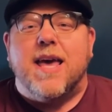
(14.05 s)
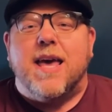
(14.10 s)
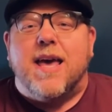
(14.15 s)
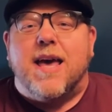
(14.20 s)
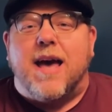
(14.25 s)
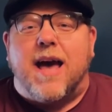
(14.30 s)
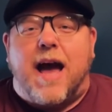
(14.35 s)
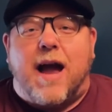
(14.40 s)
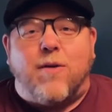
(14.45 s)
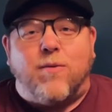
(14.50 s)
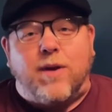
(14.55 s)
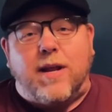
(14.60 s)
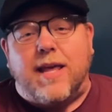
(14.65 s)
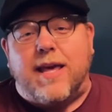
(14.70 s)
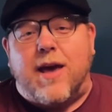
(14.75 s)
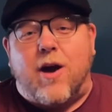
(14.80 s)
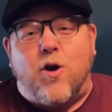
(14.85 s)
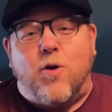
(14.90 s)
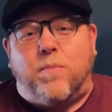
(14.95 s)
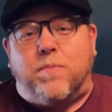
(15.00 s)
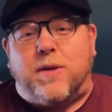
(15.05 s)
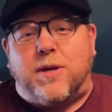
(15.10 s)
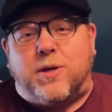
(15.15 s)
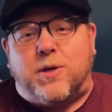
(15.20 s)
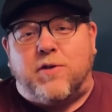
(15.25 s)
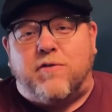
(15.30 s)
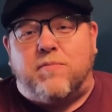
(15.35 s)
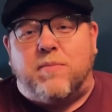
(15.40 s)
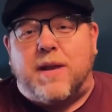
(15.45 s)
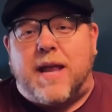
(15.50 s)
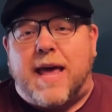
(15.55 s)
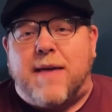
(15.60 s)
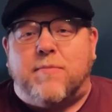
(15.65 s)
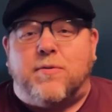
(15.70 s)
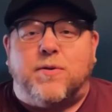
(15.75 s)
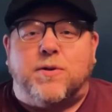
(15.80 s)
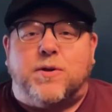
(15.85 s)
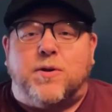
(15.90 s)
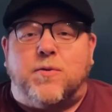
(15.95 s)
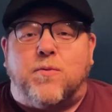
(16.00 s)
I really hope that you've been
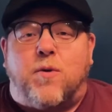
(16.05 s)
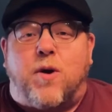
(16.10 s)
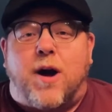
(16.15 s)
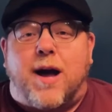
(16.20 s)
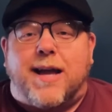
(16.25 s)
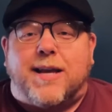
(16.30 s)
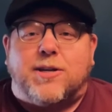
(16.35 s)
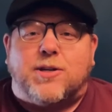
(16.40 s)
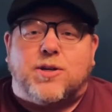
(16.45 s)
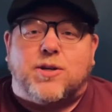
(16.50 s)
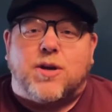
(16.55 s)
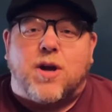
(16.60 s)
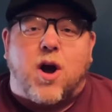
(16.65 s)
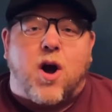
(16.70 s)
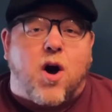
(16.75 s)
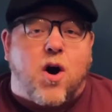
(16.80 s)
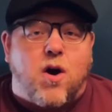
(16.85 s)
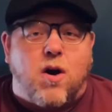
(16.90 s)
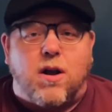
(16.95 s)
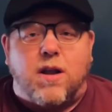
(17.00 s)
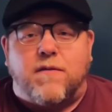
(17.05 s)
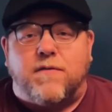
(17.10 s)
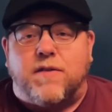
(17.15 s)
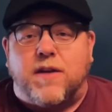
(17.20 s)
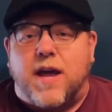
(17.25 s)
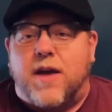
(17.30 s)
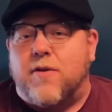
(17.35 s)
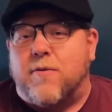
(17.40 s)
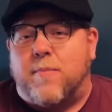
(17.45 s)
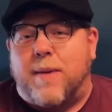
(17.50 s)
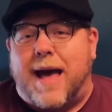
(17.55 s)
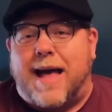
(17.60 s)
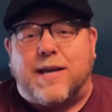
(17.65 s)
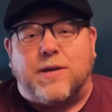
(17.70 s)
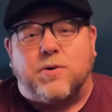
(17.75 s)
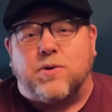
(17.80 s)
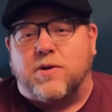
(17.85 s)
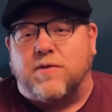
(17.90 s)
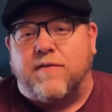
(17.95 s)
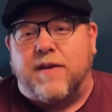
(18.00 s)
able to watch all of the other
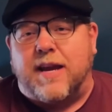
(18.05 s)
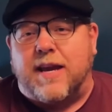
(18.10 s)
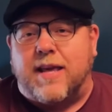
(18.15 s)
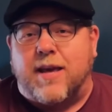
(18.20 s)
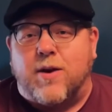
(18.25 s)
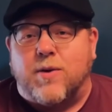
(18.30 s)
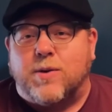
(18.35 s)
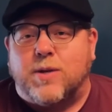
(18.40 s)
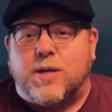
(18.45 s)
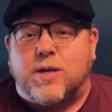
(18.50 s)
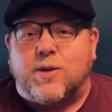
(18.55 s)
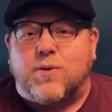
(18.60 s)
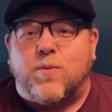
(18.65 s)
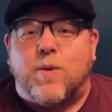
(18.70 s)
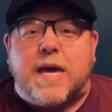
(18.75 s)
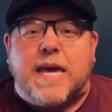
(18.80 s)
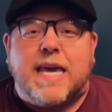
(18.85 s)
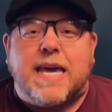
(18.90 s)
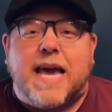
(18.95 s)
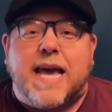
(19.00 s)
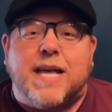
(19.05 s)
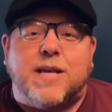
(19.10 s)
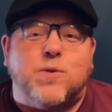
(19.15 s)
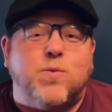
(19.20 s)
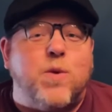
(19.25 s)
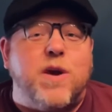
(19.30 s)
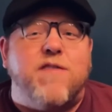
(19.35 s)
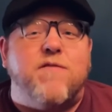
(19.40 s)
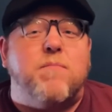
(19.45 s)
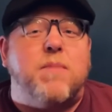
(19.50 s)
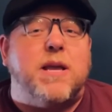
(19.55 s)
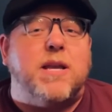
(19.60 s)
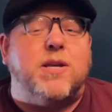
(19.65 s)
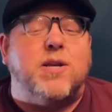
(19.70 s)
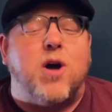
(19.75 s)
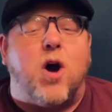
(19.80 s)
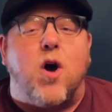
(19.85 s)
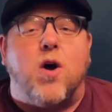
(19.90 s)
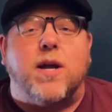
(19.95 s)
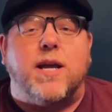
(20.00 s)
pastors' videos this week as we've been
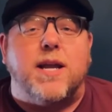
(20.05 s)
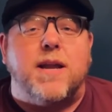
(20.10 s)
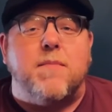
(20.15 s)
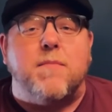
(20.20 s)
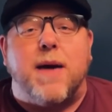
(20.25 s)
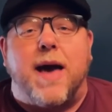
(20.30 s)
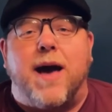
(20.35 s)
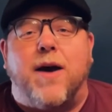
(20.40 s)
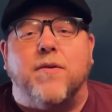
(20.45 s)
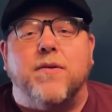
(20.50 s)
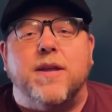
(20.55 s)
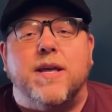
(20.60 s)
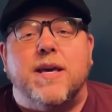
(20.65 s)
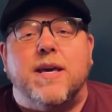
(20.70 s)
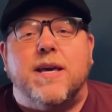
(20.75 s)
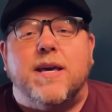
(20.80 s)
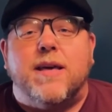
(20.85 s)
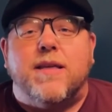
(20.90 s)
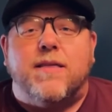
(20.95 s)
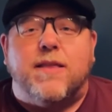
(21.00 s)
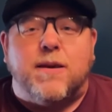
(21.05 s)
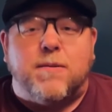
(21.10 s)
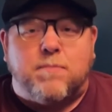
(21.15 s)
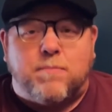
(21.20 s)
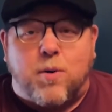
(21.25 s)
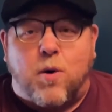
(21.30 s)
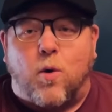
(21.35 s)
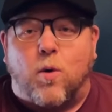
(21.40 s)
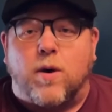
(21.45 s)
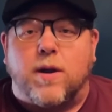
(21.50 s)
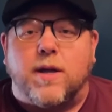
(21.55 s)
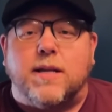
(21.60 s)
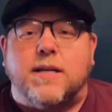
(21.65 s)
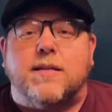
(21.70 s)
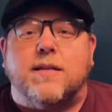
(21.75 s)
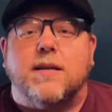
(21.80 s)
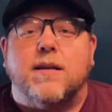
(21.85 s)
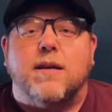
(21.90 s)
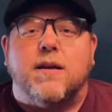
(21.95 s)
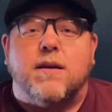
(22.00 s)
talking about the
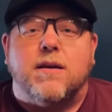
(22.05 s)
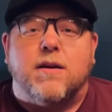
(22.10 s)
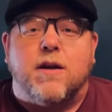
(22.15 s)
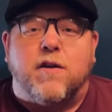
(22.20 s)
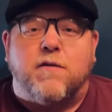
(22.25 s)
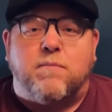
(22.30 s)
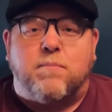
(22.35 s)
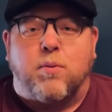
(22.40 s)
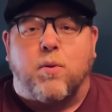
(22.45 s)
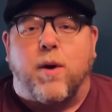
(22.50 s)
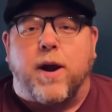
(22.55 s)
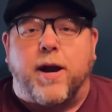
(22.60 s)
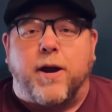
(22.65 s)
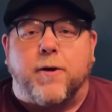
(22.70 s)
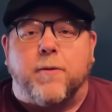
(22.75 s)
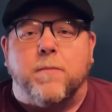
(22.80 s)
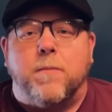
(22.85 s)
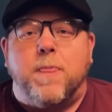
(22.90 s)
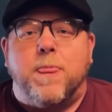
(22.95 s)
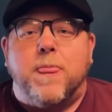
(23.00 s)
importance of prayer.